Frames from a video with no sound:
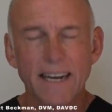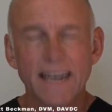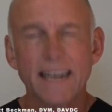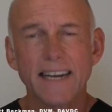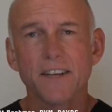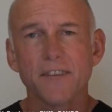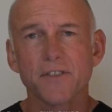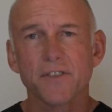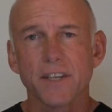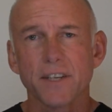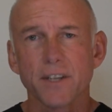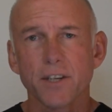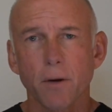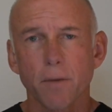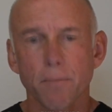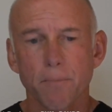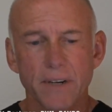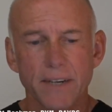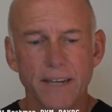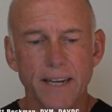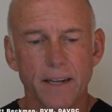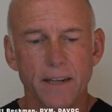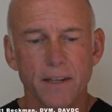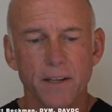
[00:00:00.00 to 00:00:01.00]
it is in your
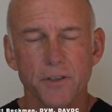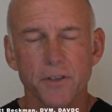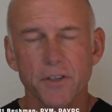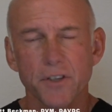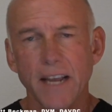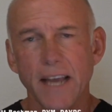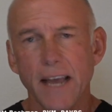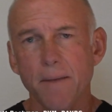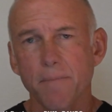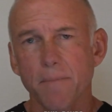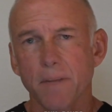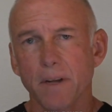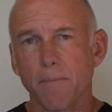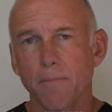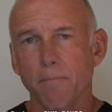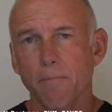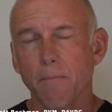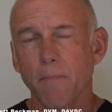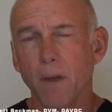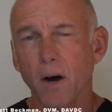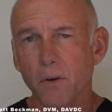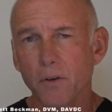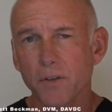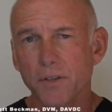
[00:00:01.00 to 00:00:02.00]
particular state, but
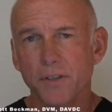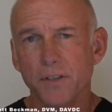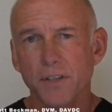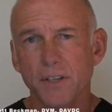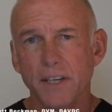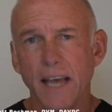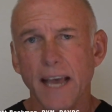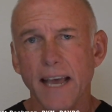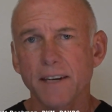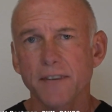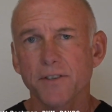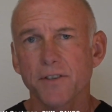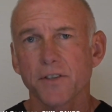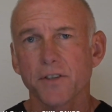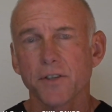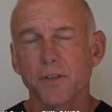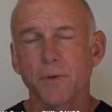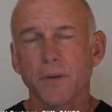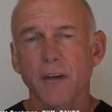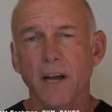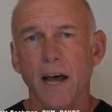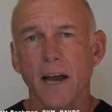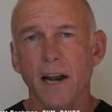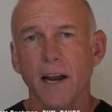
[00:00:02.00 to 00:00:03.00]
most states
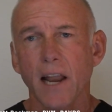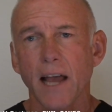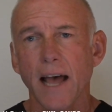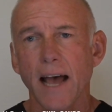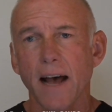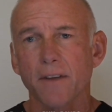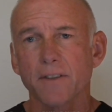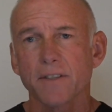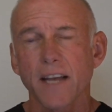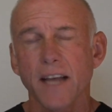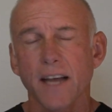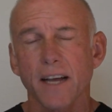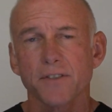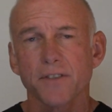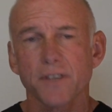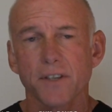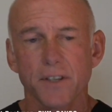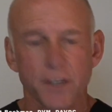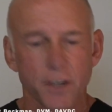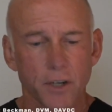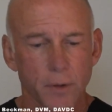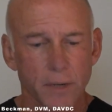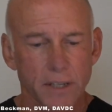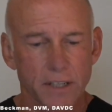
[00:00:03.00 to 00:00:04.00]
do not allow techs
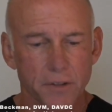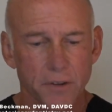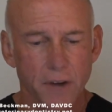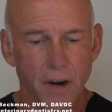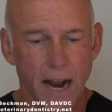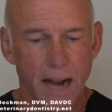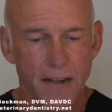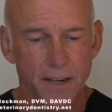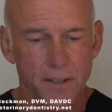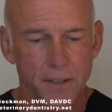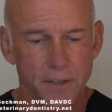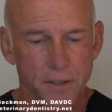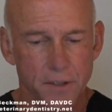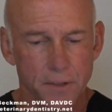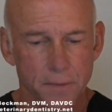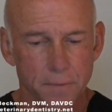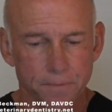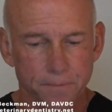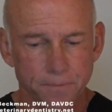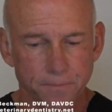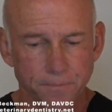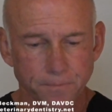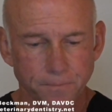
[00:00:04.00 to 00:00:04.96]
to do extractions.